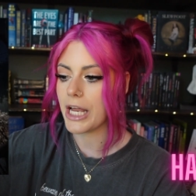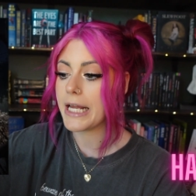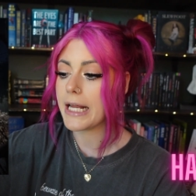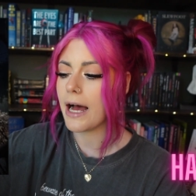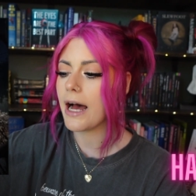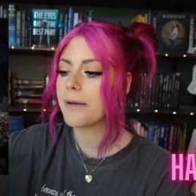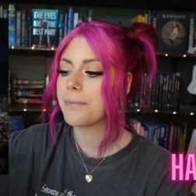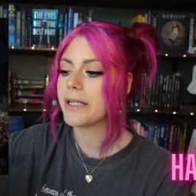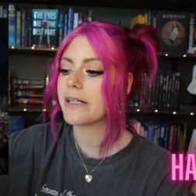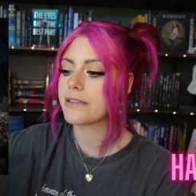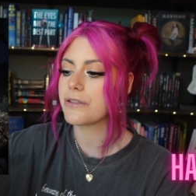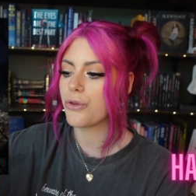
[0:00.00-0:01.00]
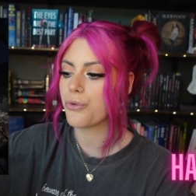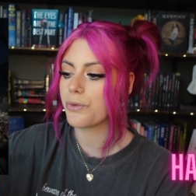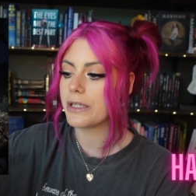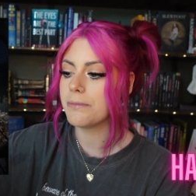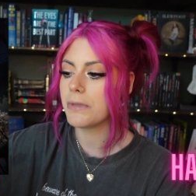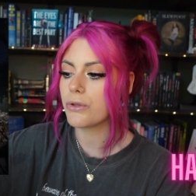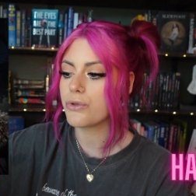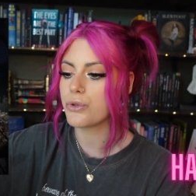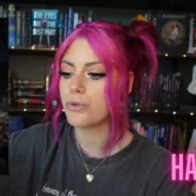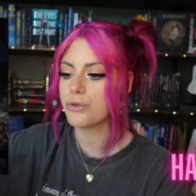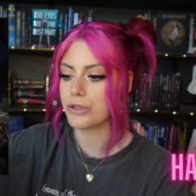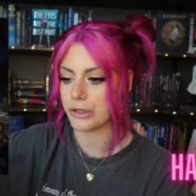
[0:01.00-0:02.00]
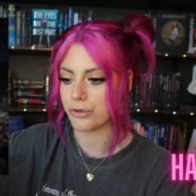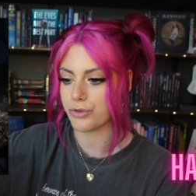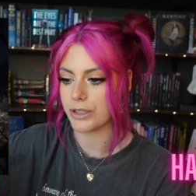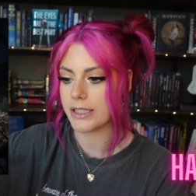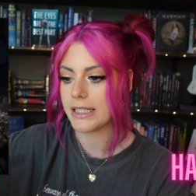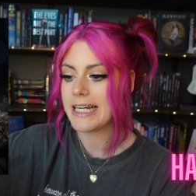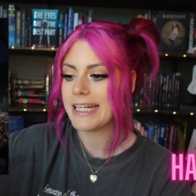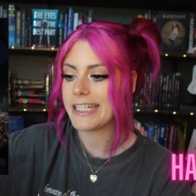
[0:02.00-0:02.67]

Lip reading: a god picks 3 middle school children